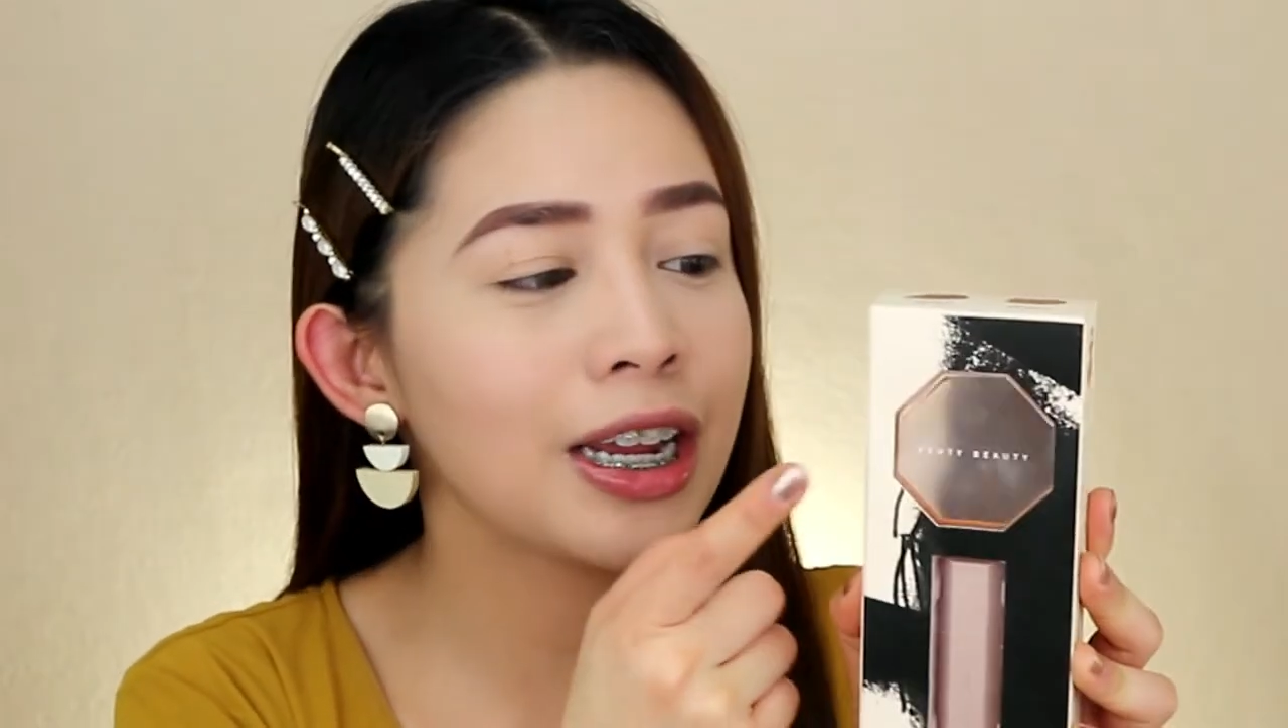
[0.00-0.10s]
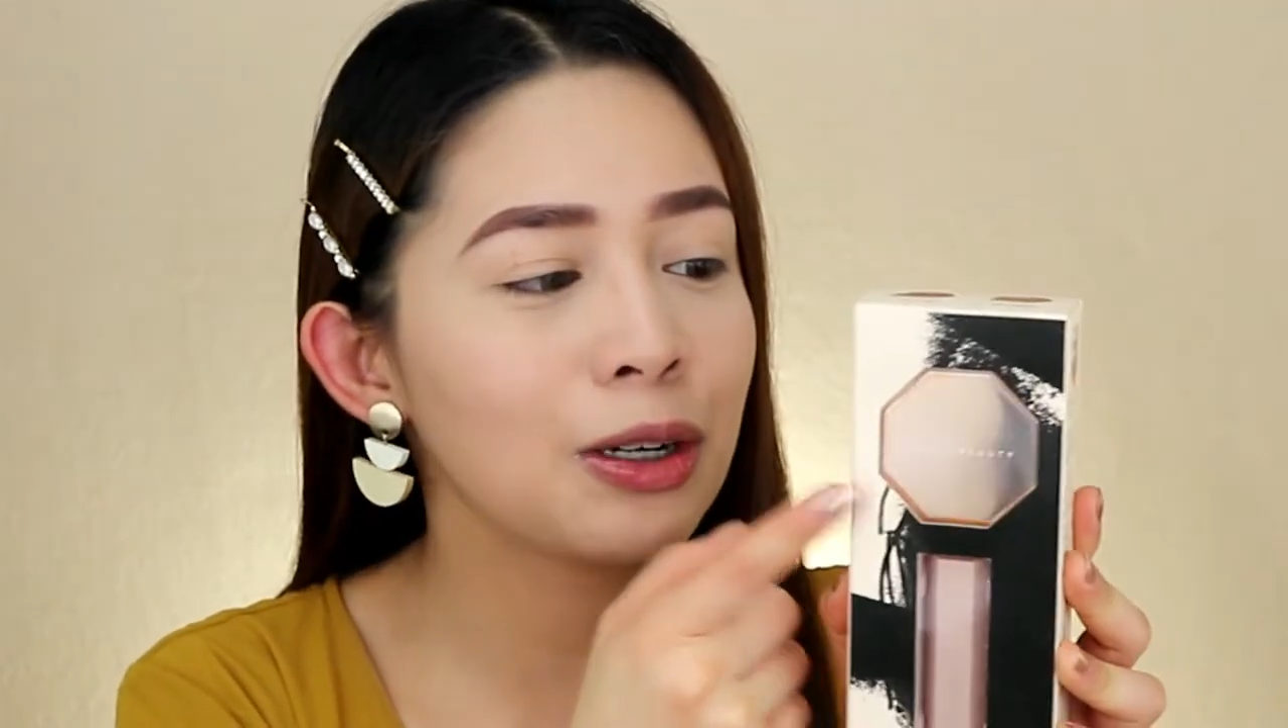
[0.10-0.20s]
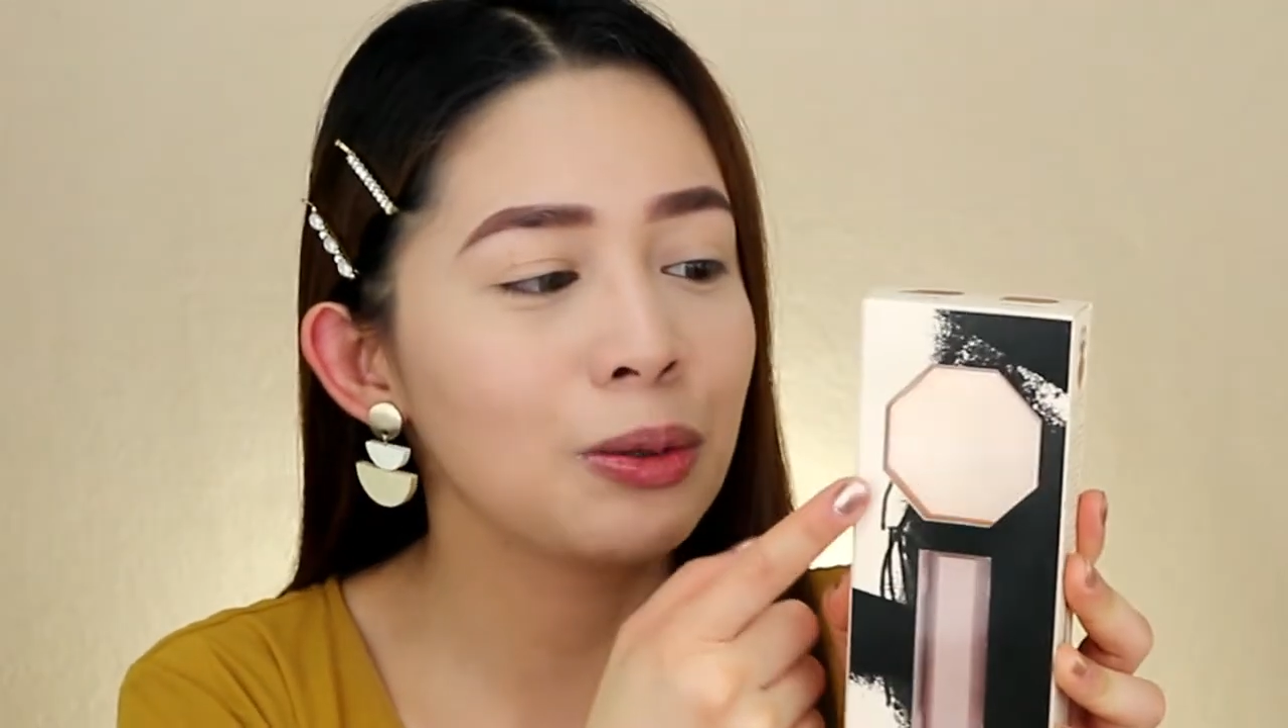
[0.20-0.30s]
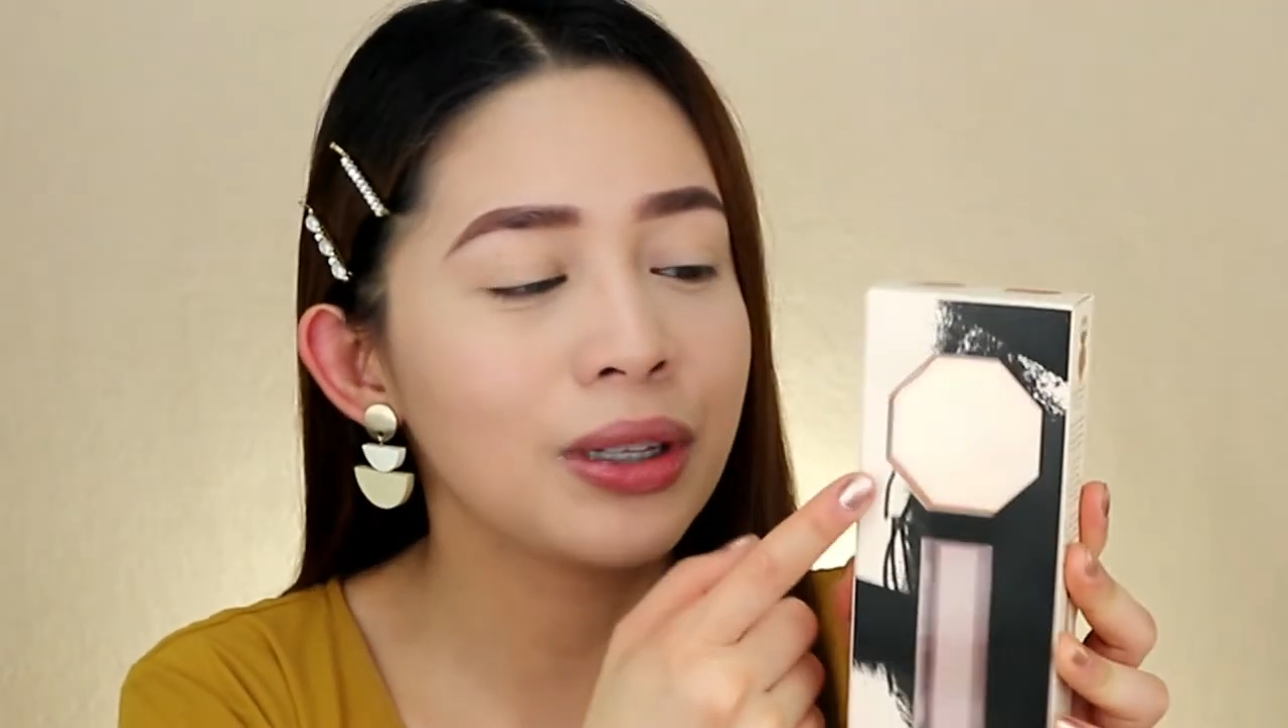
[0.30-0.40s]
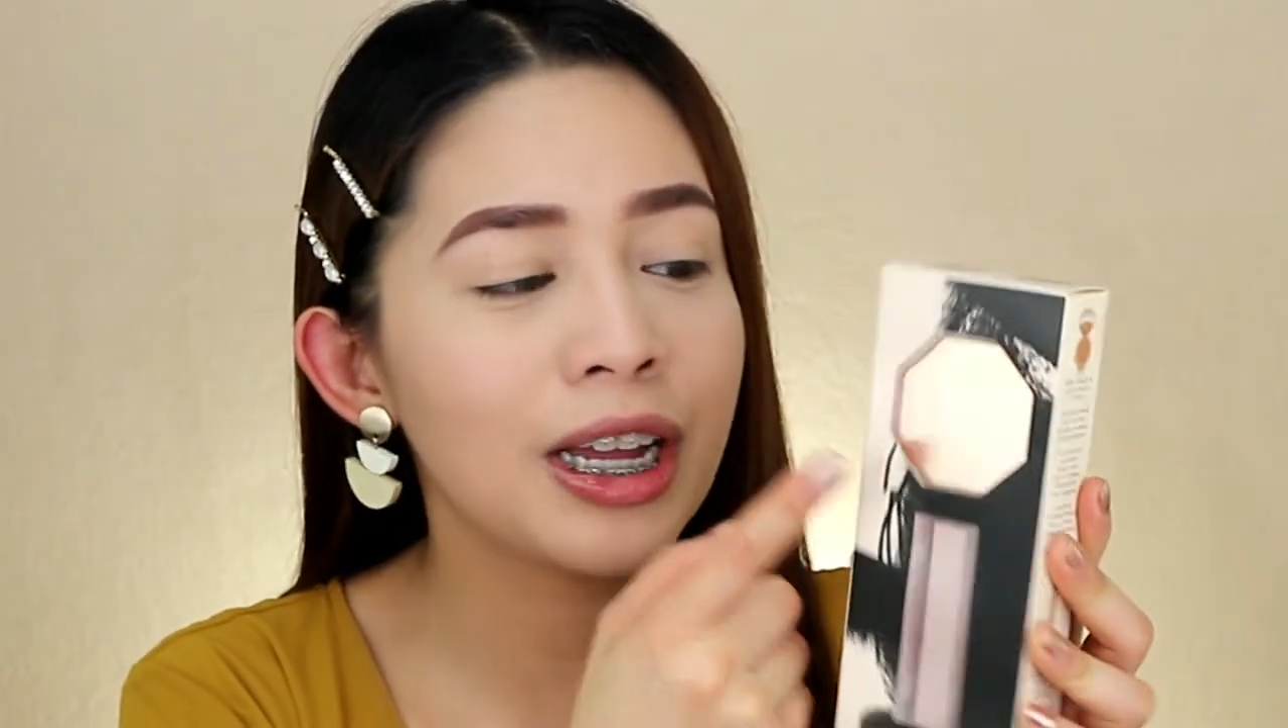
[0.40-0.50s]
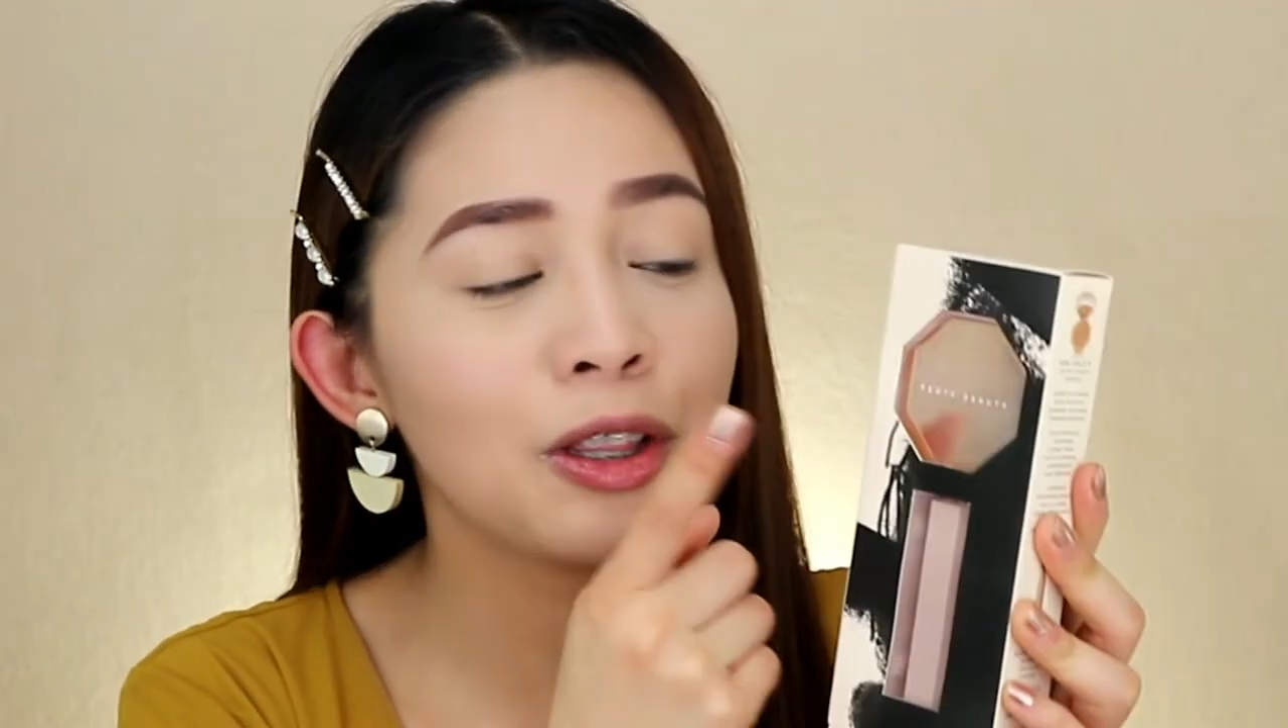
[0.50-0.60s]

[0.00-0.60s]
included